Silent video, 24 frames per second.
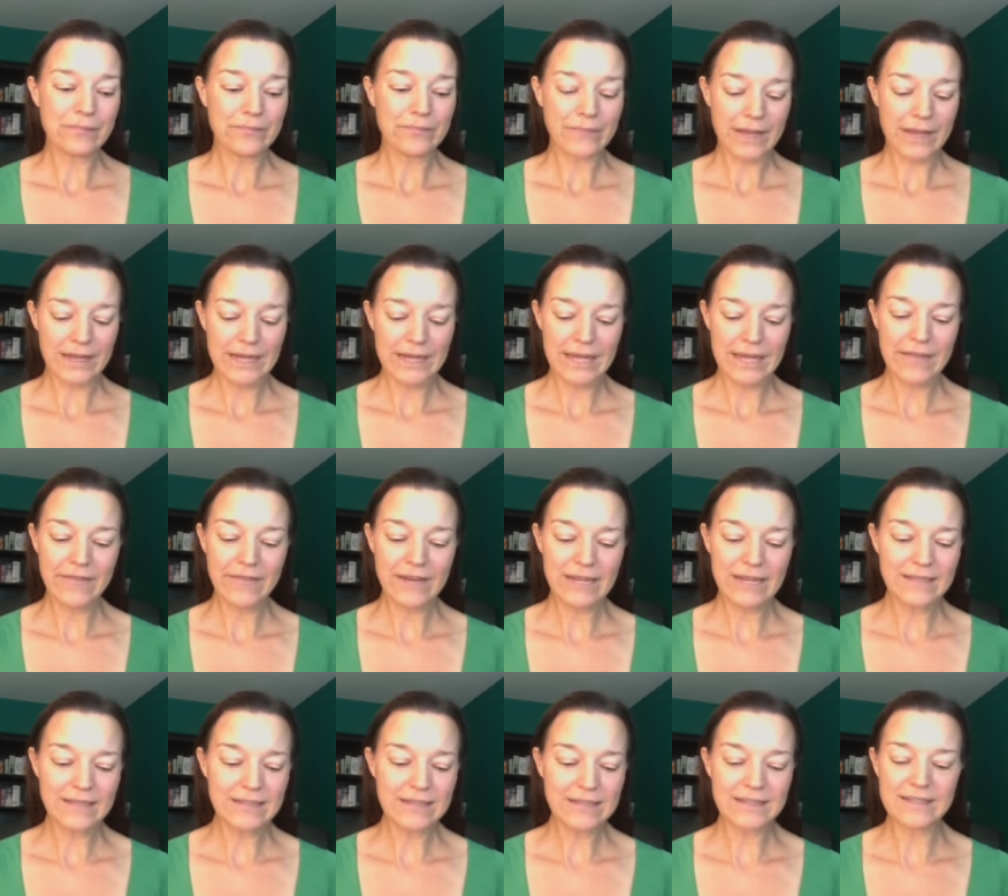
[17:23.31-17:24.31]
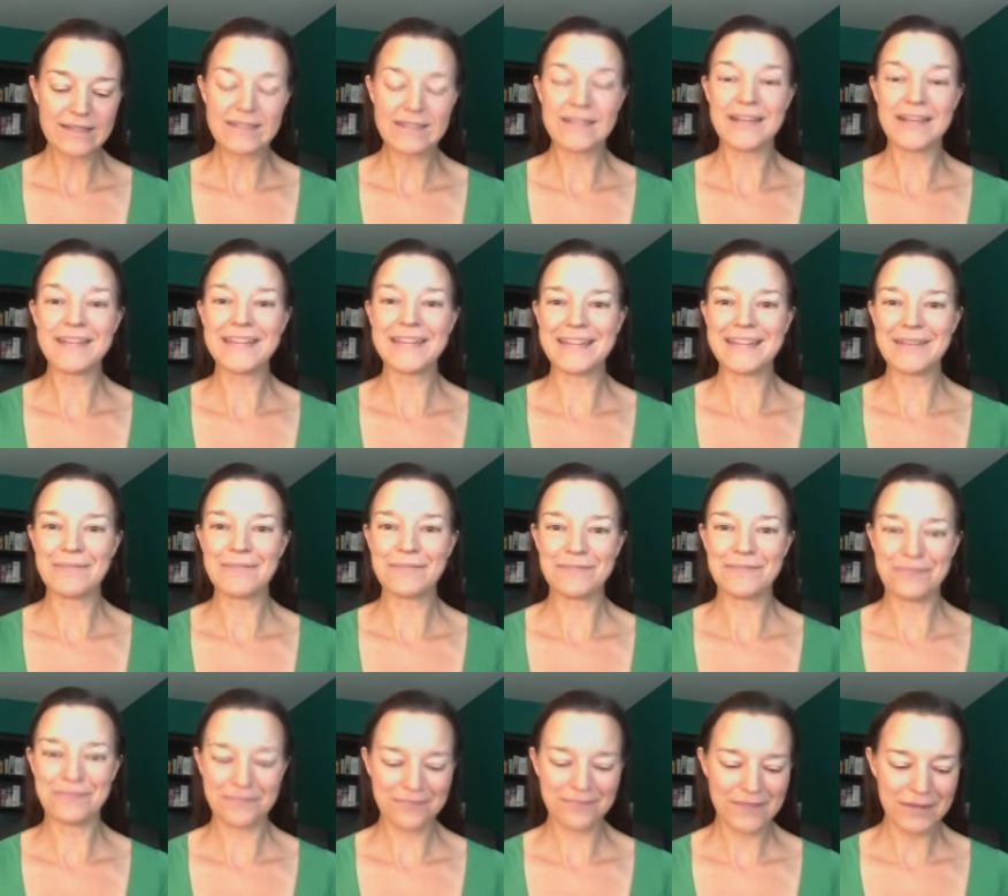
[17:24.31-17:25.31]
and even as a study,
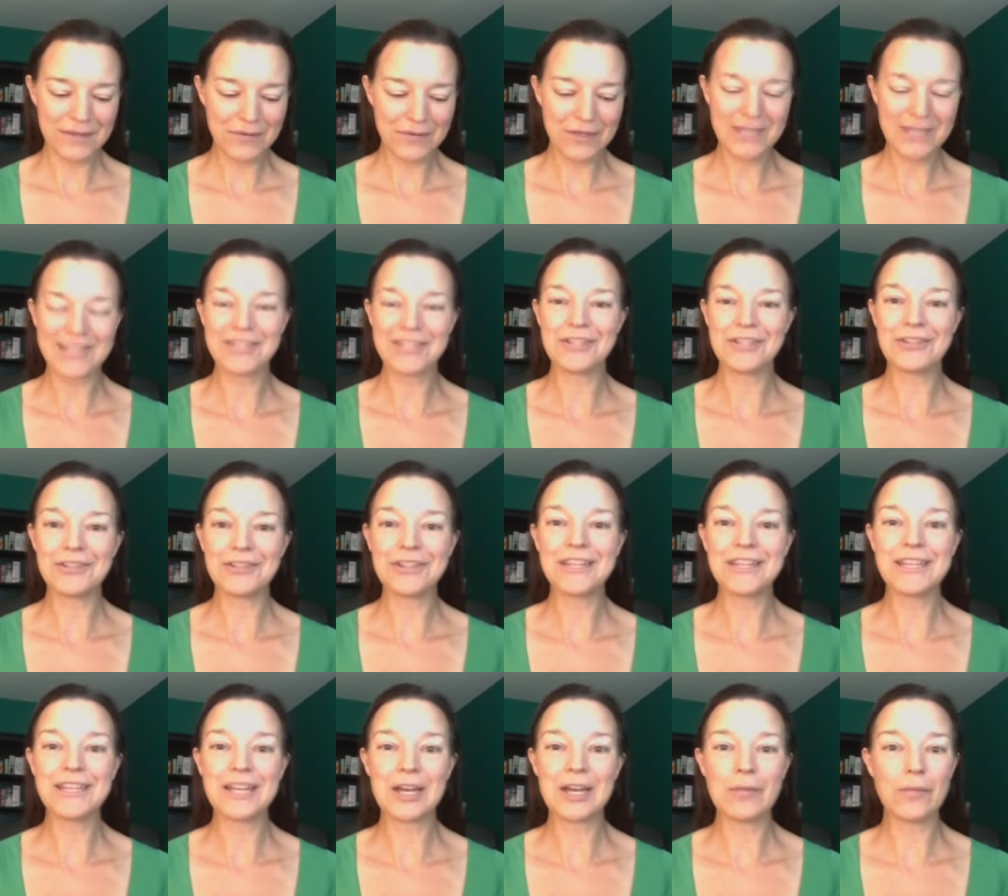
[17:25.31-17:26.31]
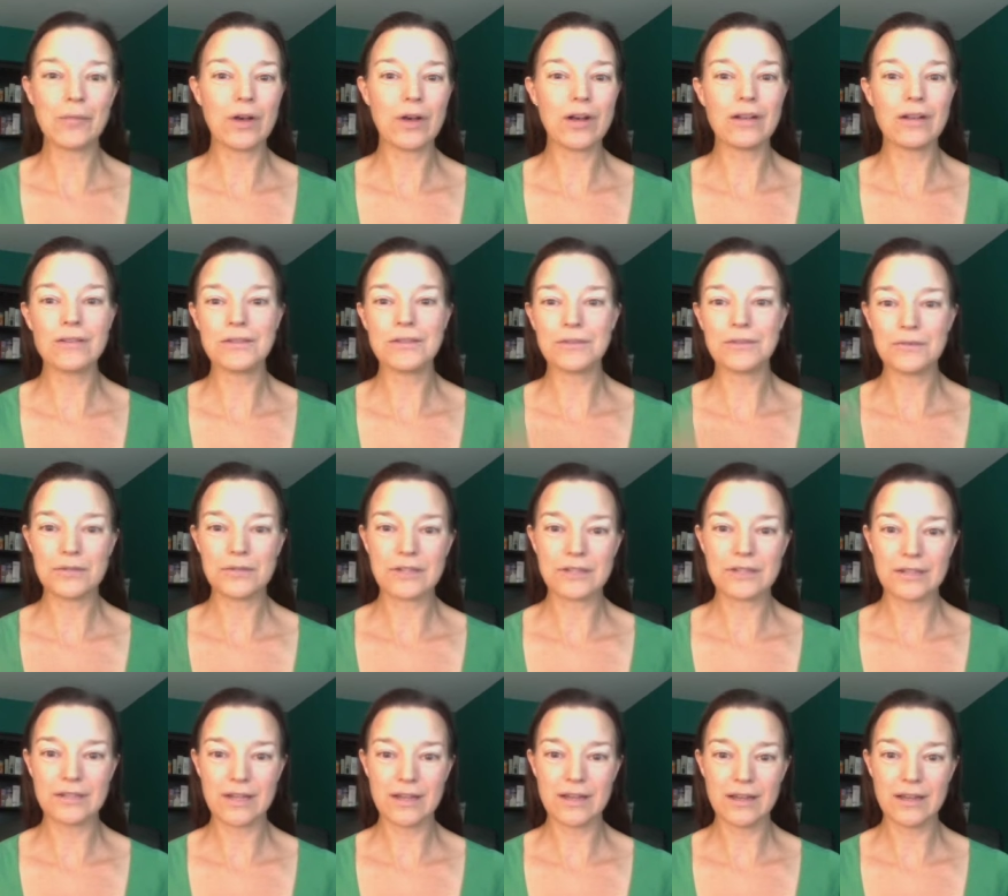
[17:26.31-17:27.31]
it would get you looking up all sorts
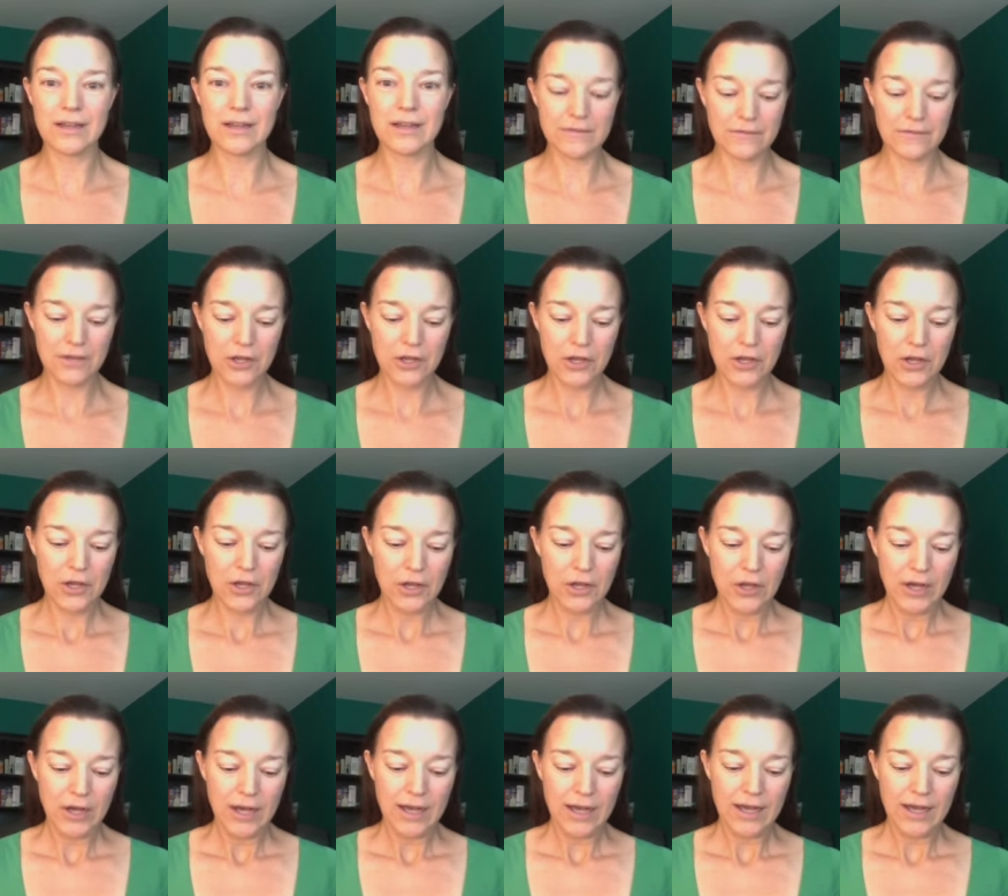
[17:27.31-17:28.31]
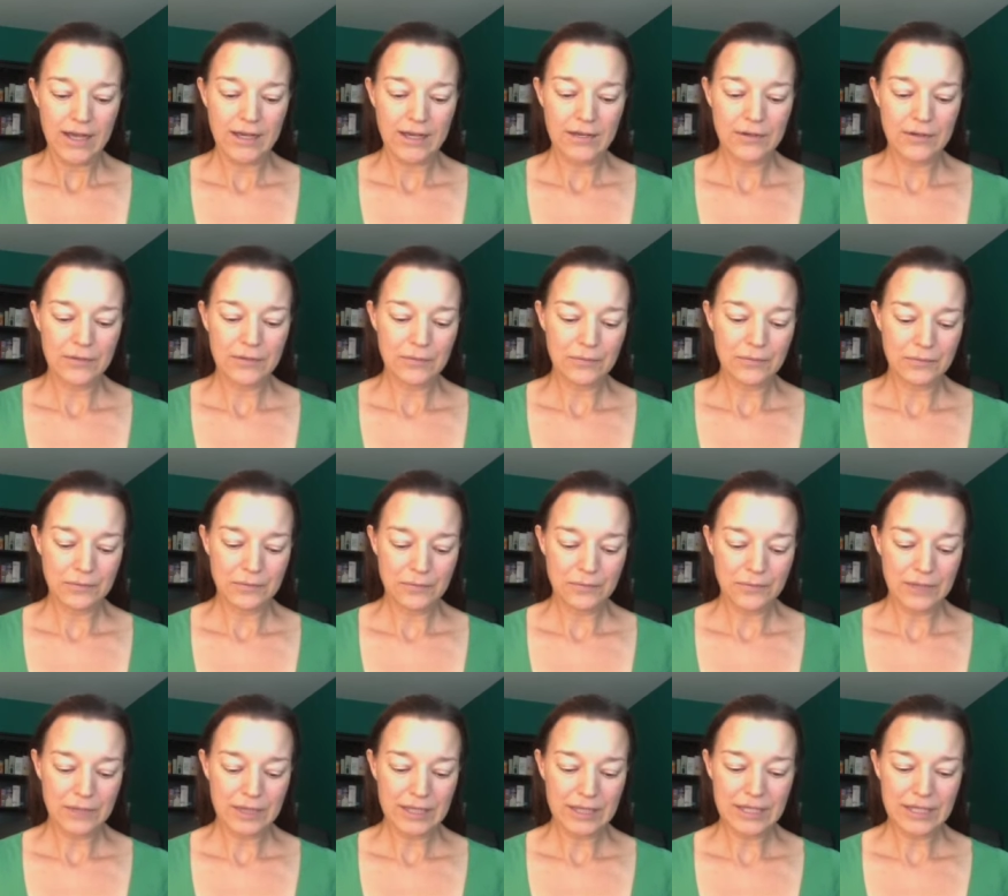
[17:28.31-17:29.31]
of uh,
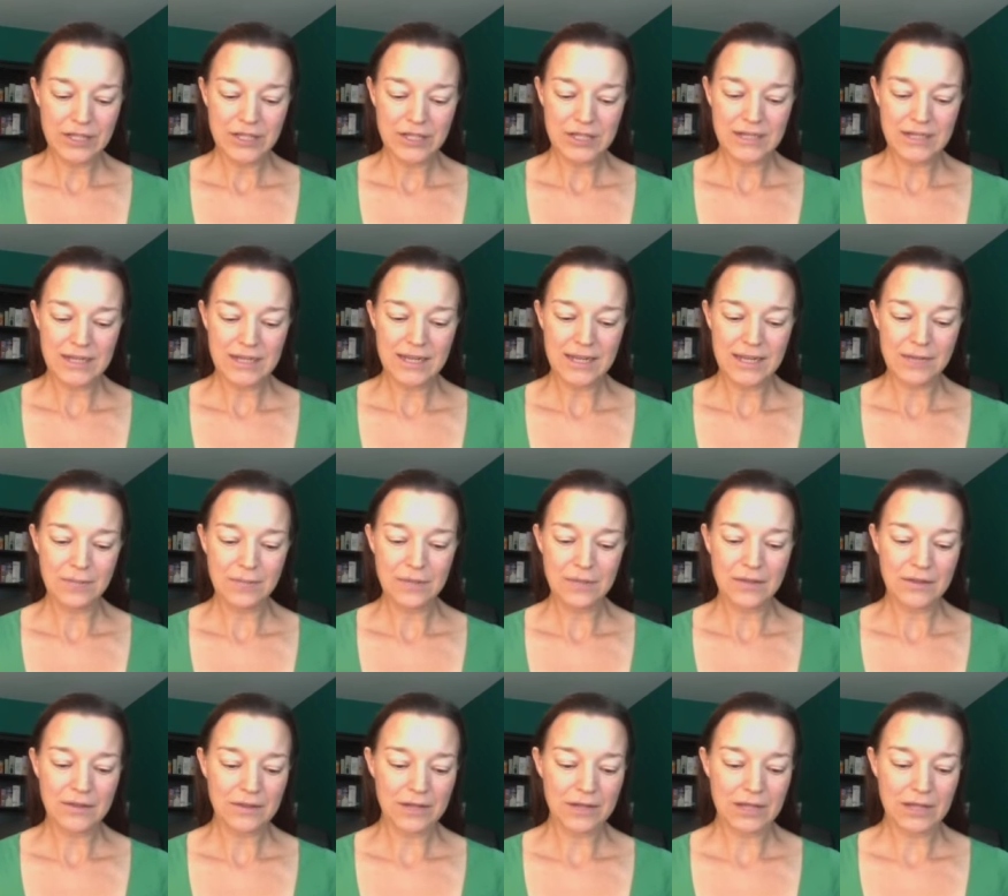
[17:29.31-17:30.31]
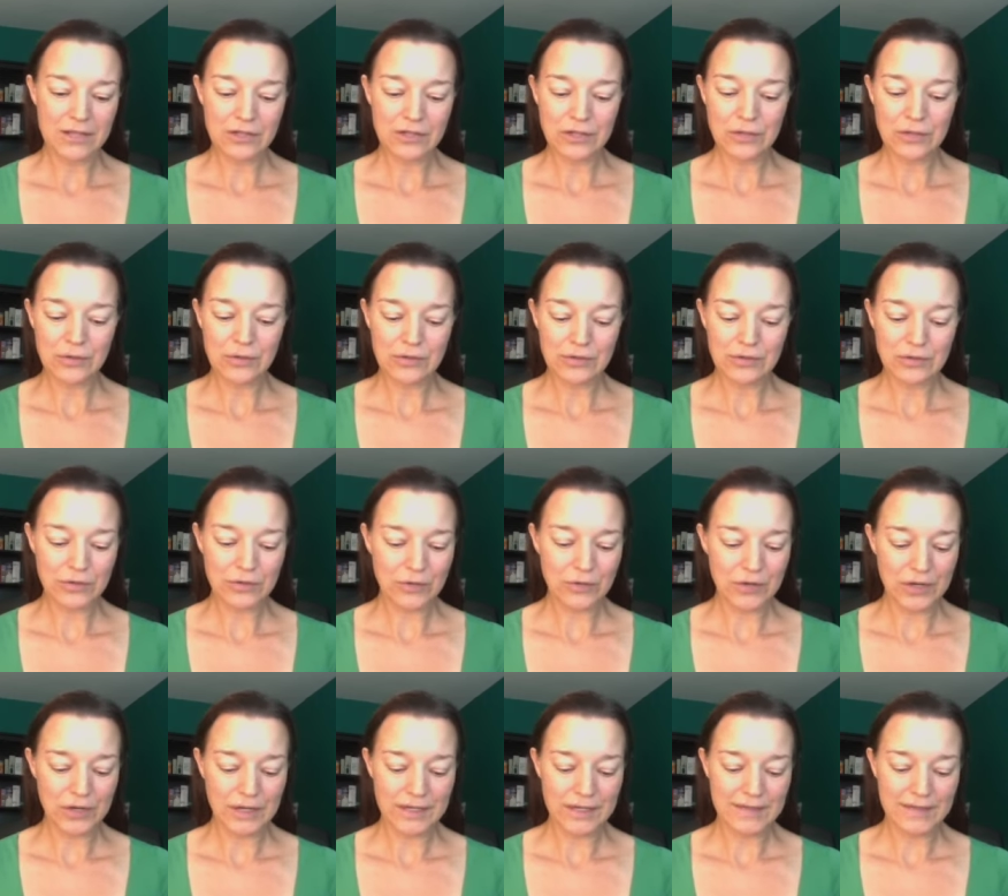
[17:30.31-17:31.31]
religion and mythological
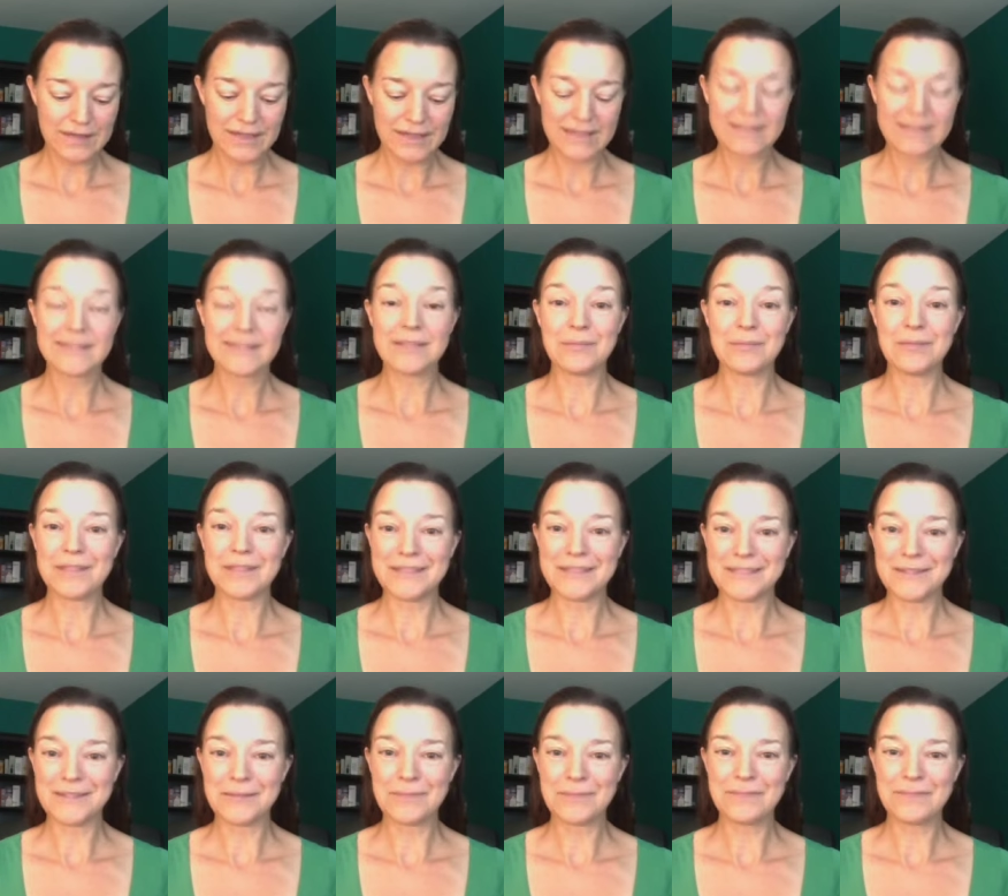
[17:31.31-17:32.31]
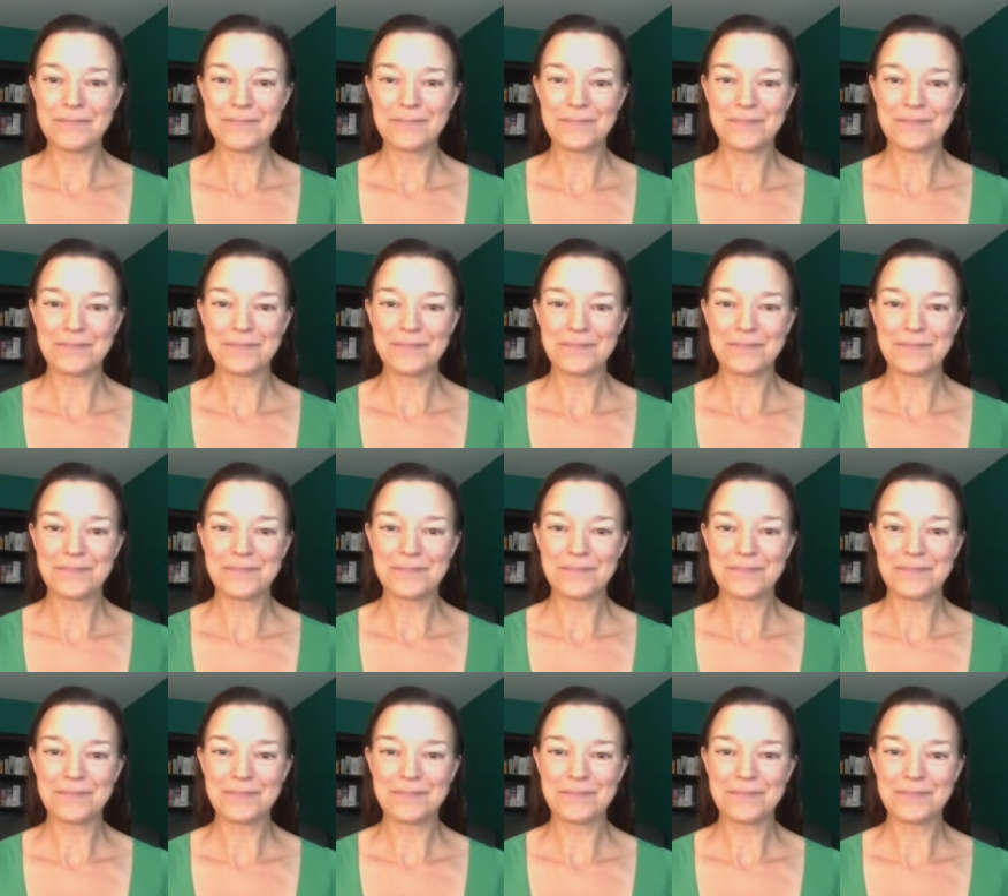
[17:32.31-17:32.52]
stories and symbolism.